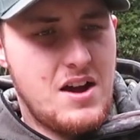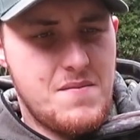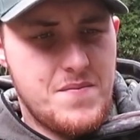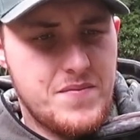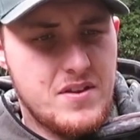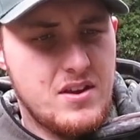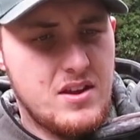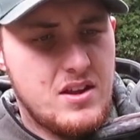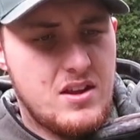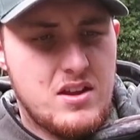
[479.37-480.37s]
up,
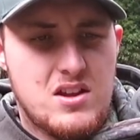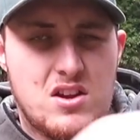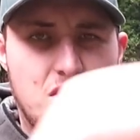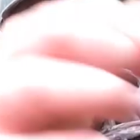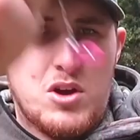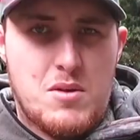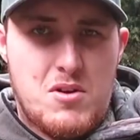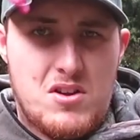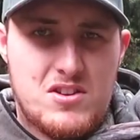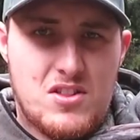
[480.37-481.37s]
got the worm on,